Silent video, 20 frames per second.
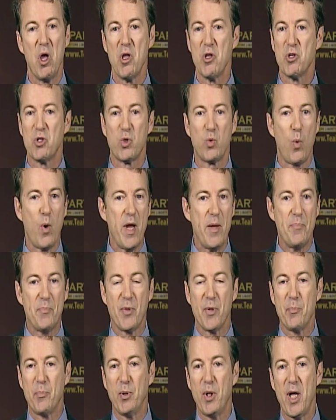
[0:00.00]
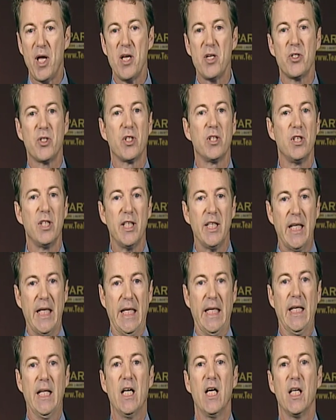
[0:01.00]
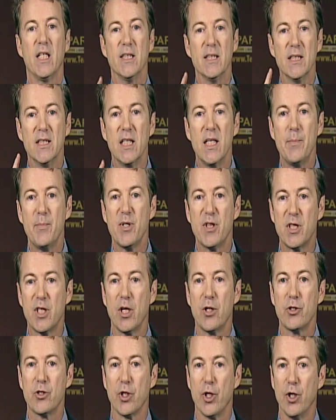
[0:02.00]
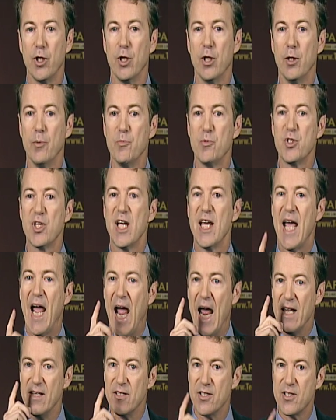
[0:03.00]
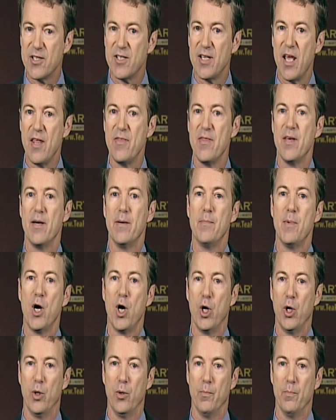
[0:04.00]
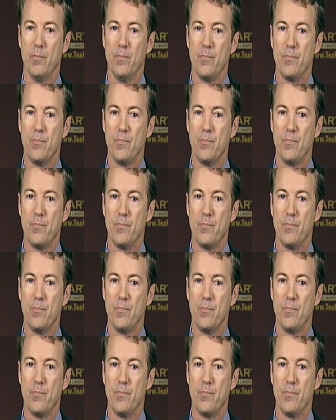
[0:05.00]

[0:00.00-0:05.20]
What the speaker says: sweep the place clean, limit their terms, and send them home.